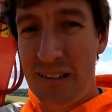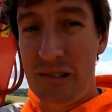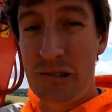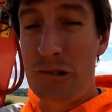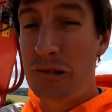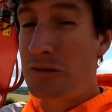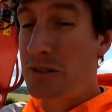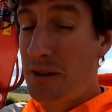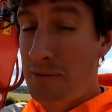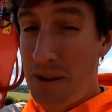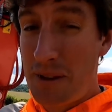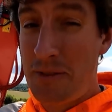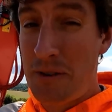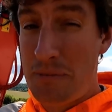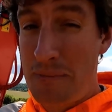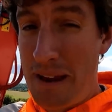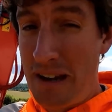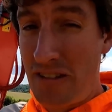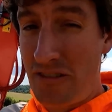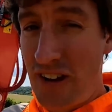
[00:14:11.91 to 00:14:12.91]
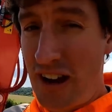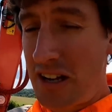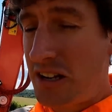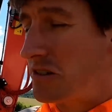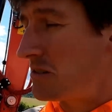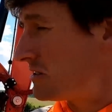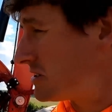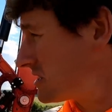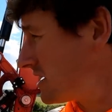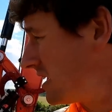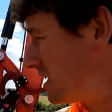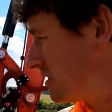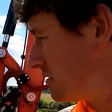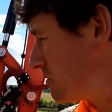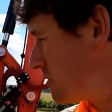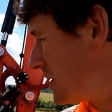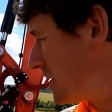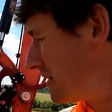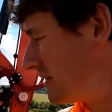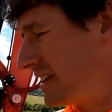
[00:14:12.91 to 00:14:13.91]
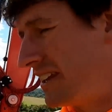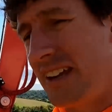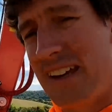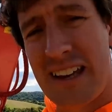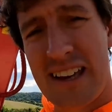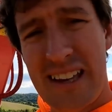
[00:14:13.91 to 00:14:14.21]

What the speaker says: or even a manufacturer has kind of welded